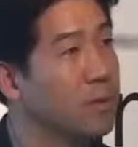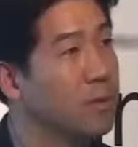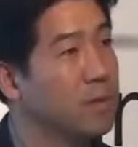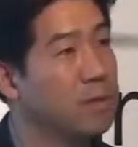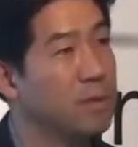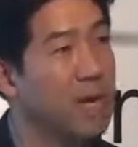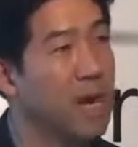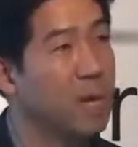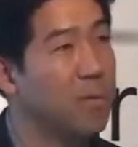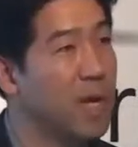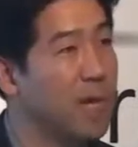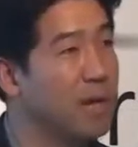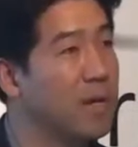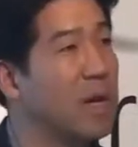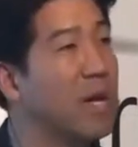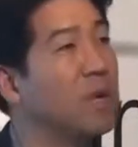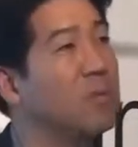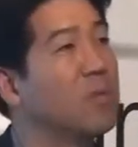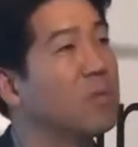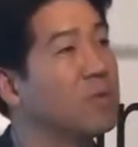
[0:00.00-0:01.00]
This timeline
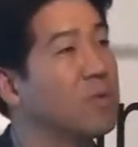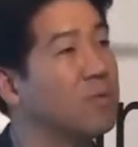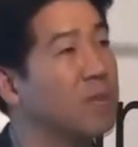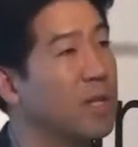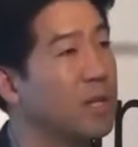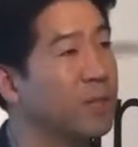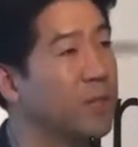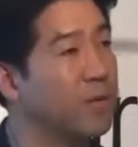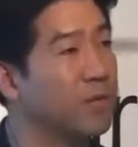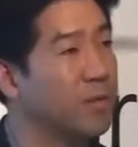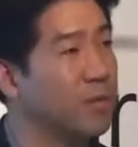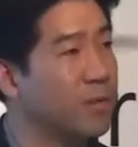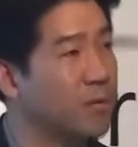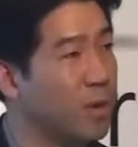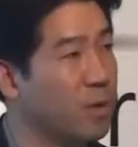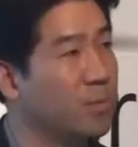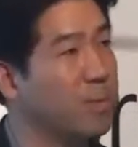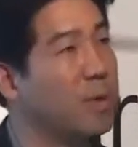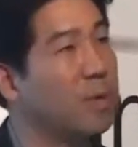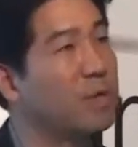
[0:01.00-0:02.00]
enables developers to
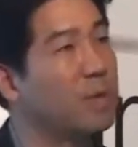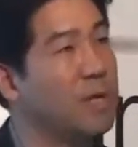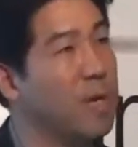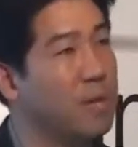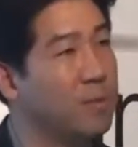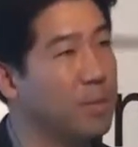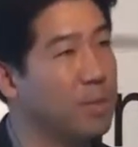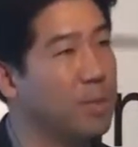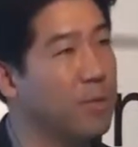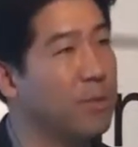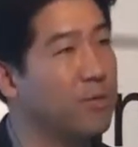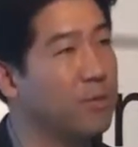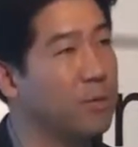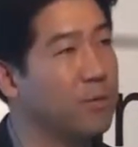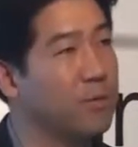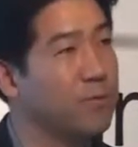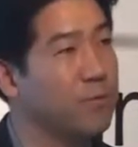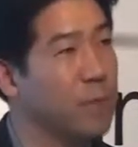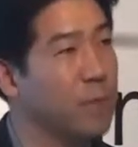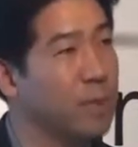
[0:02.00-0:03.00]
start building
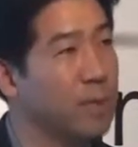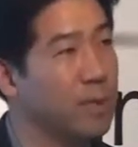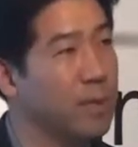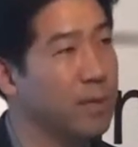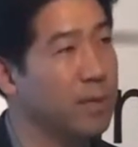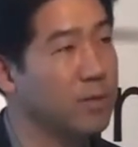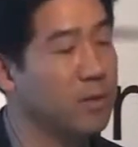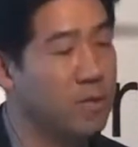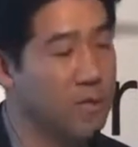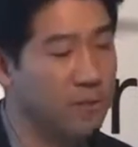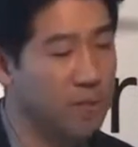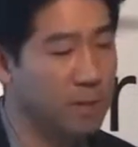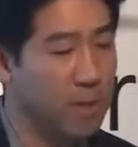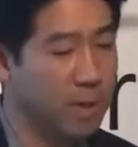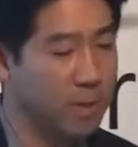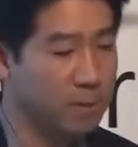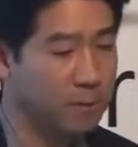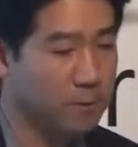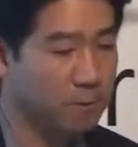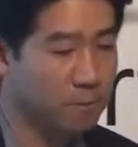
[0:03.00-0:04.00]
applications for the latest TV
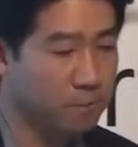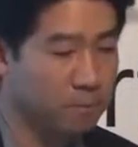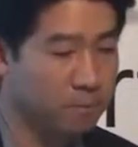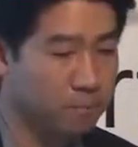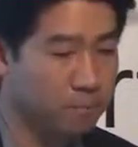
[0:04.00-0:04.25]
models.